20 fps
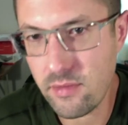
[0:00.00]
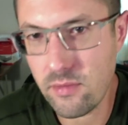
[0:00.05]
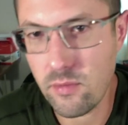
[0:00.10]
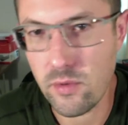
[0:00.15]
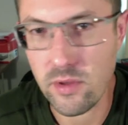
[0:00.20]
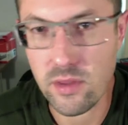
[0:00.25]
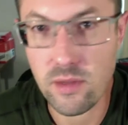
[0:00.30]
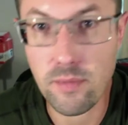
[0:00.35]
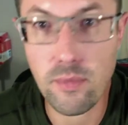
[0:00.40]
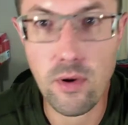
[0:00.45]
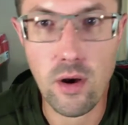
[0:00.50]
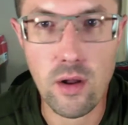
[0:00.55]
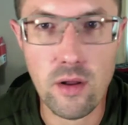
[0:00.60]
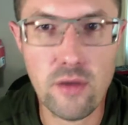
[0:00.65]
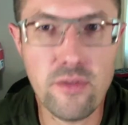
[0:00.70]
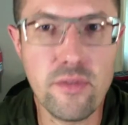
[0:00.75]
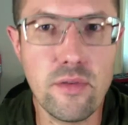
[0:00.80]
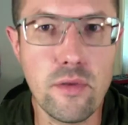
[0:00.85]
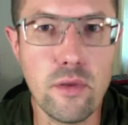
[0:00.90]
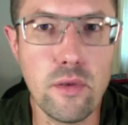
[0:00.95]
with the
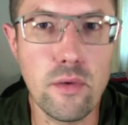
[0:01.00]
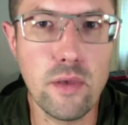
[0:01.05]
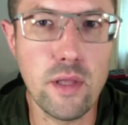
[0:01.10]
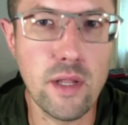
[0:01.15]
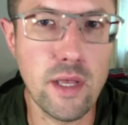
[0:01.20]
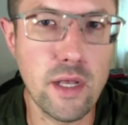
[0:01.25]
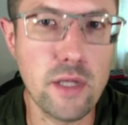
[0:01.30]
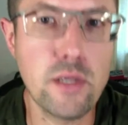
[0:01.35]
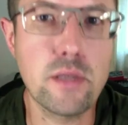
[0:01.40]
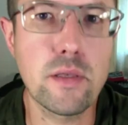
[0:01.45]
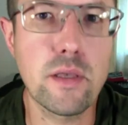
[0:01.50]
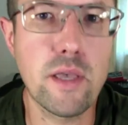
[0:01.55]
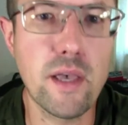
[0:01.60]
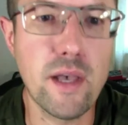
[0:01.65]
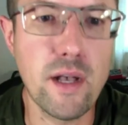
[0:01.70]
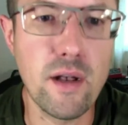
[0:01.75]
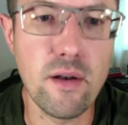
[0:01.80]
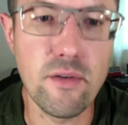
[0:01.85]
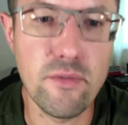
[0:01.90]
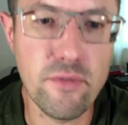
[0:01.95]
product so you can actually
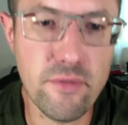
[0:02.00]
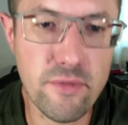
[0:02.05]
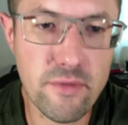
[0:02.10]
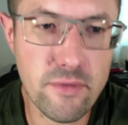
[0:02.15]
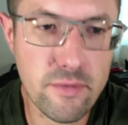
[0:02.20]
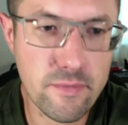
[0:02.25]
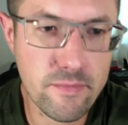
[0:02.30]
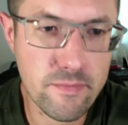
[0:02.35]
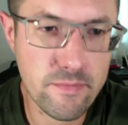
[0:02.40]
have